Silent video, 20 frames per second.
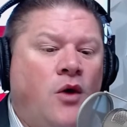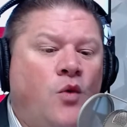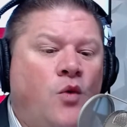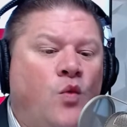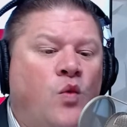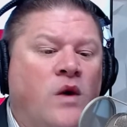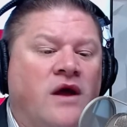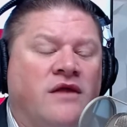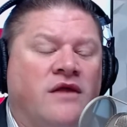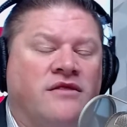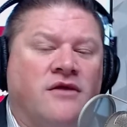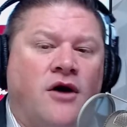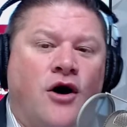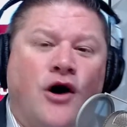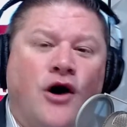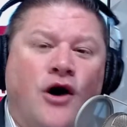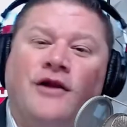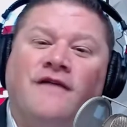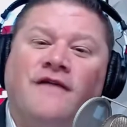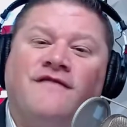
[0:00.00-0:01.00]
with
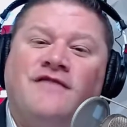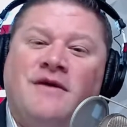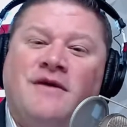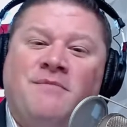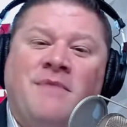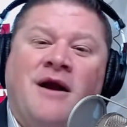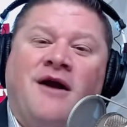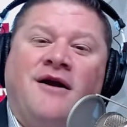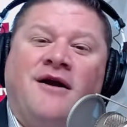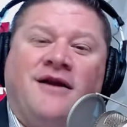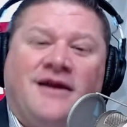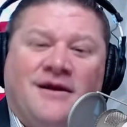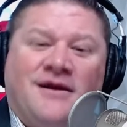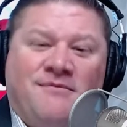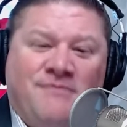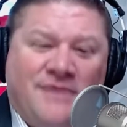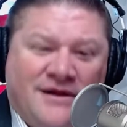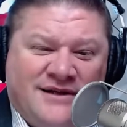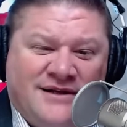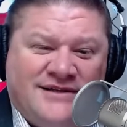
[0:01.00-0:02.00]
all of the
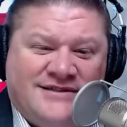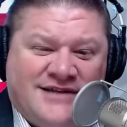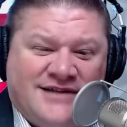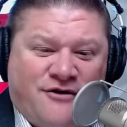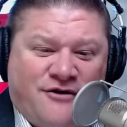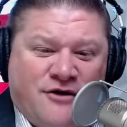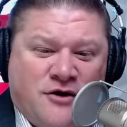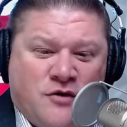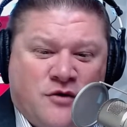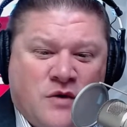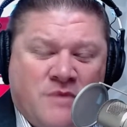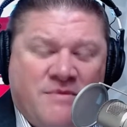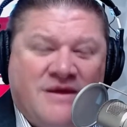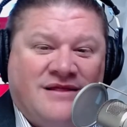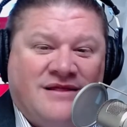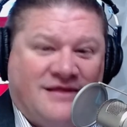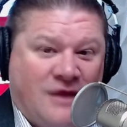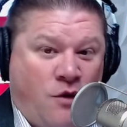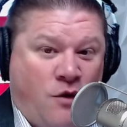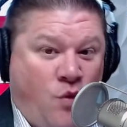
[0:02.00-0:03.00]
American military
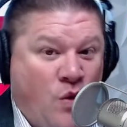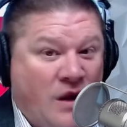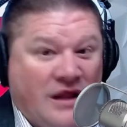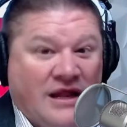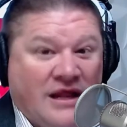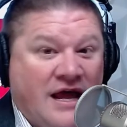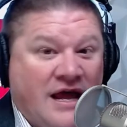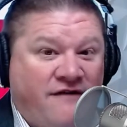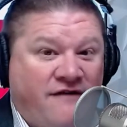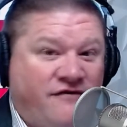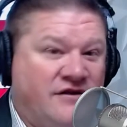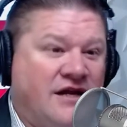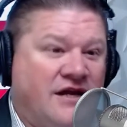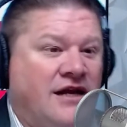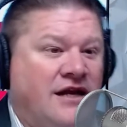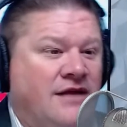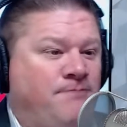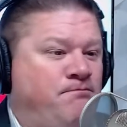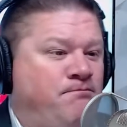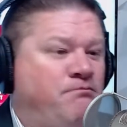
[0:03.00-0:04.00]
equipment that we left,
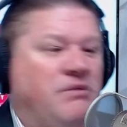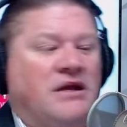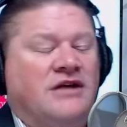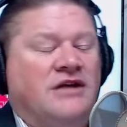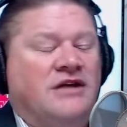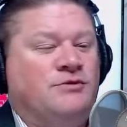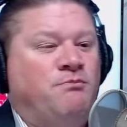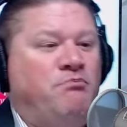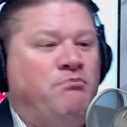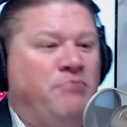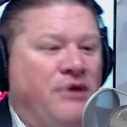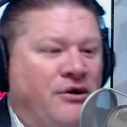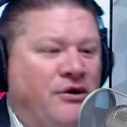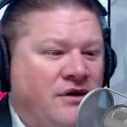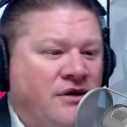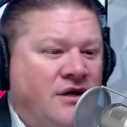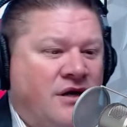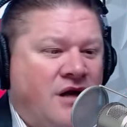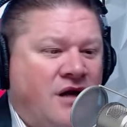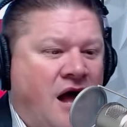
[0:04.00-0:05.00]
$80+
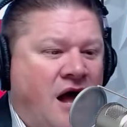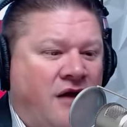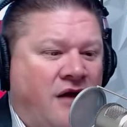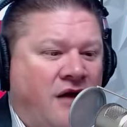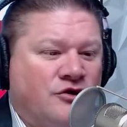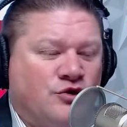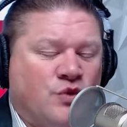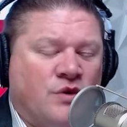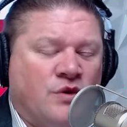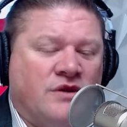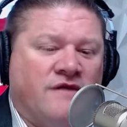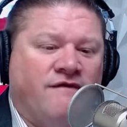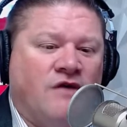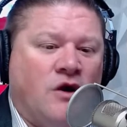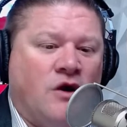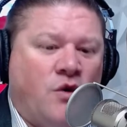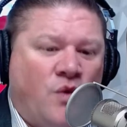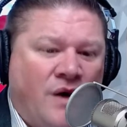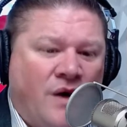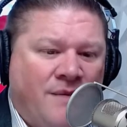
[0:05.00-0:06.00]
billion worth of
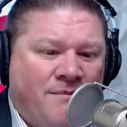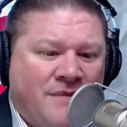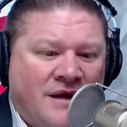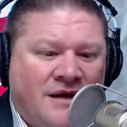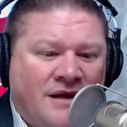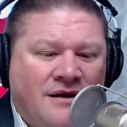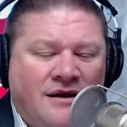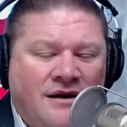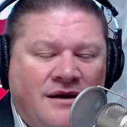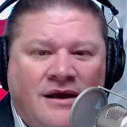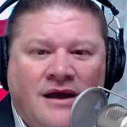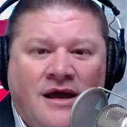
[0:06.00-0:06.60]
equipment.